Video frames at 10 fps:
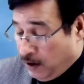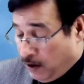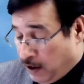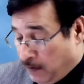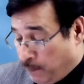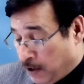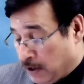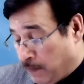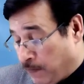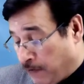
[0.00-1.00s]

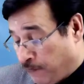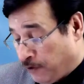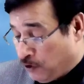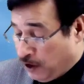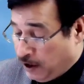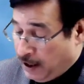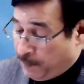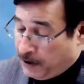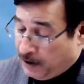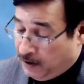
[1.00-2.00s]
10% preference share
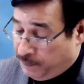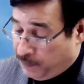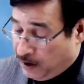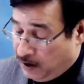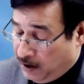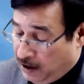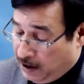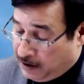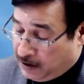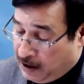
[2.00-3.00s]
capital, let
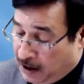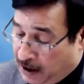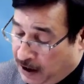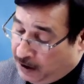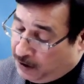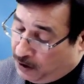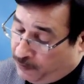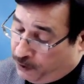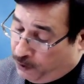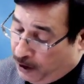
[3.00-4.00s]
us say again it is of
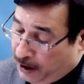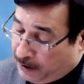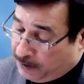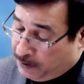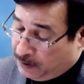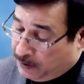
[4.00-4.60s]
2 lakhs.